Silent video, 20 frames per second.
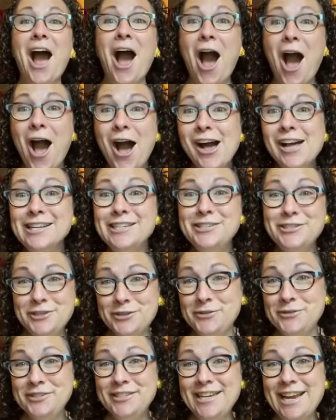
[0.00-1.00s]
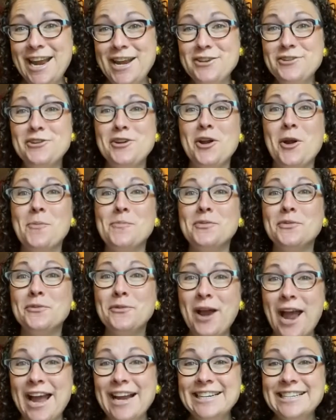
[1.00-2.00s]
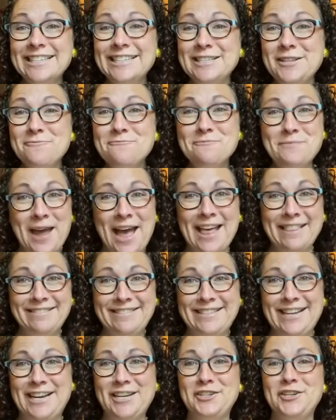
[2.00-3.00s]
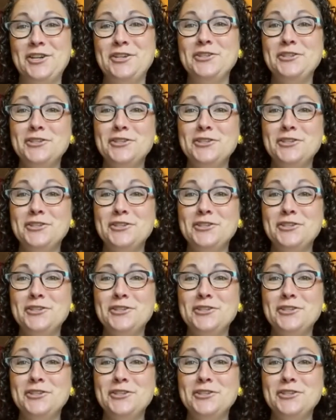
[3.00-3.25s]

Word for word: On Tuesday, you're going to practice the math section.